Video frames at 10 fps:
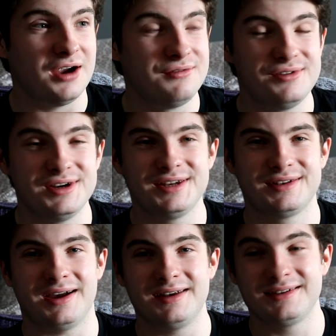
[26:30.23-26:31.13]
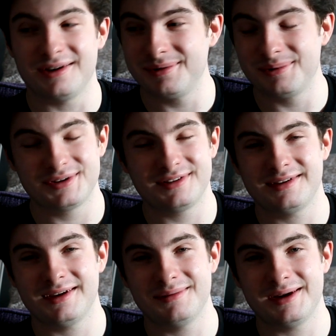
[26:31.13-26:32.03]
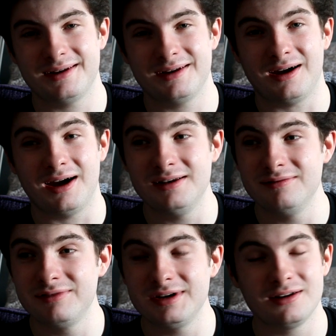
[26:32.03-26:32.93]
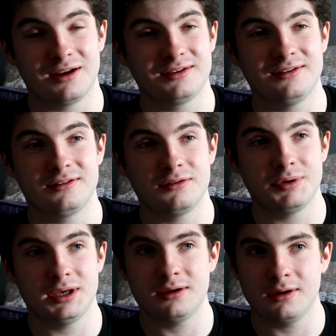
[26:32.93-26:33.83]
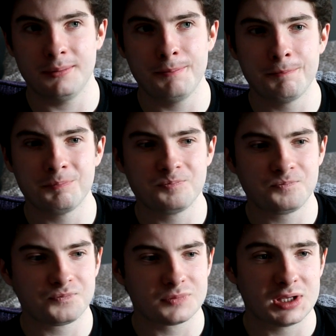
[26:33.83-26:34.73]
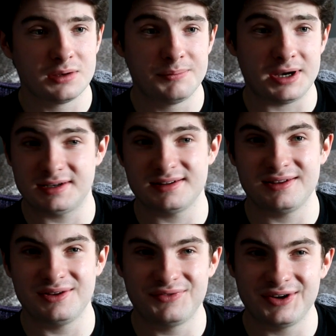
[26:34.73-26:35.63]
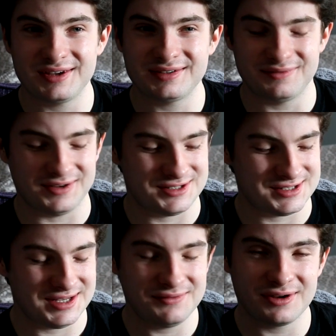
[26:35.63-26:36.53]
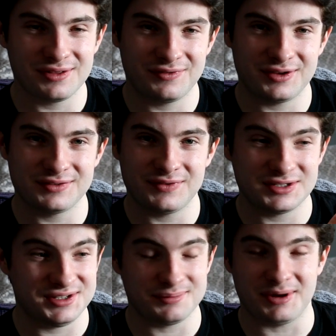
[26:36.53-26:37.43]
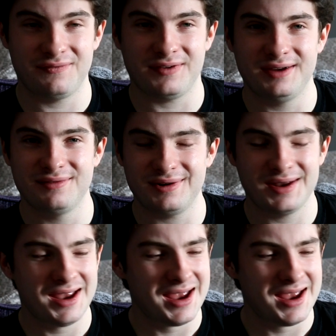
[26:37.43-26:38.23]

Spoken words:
I don't know what to say about it. I really liked it to be better than the first Avengers, even though the first Avengers is my favourite.